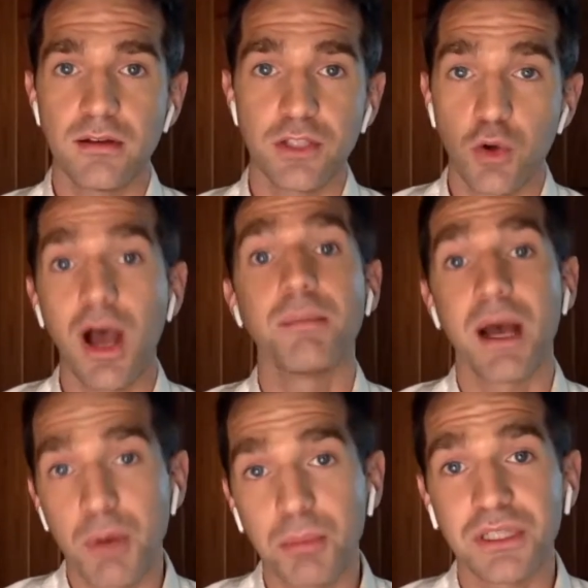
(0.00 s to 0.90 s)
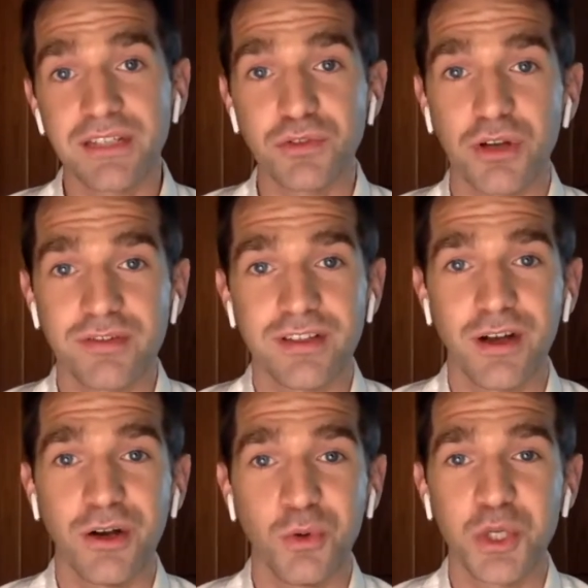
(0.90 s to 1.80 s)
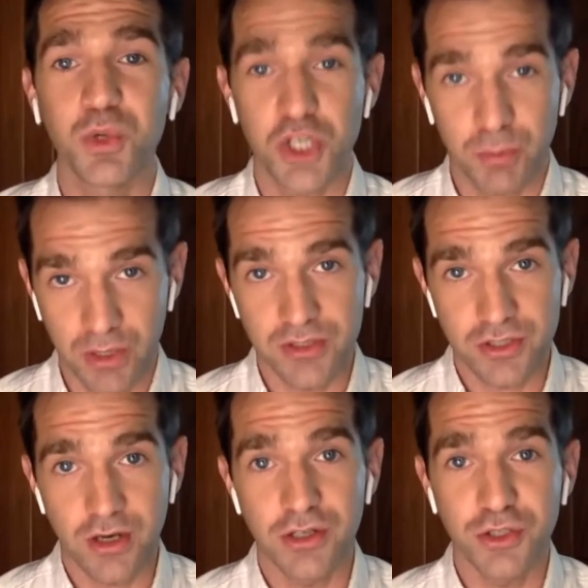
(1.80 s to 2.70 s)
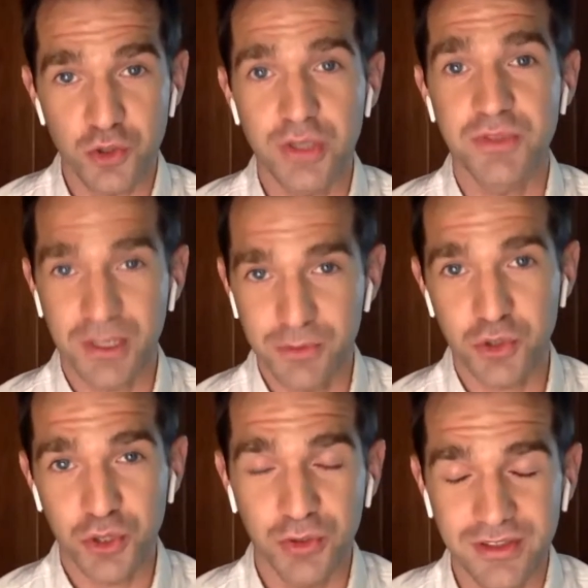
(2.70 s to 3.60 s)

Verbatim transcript: you know, I'm, I'm a believer of uh, when you wish upon a star, your dreams come true,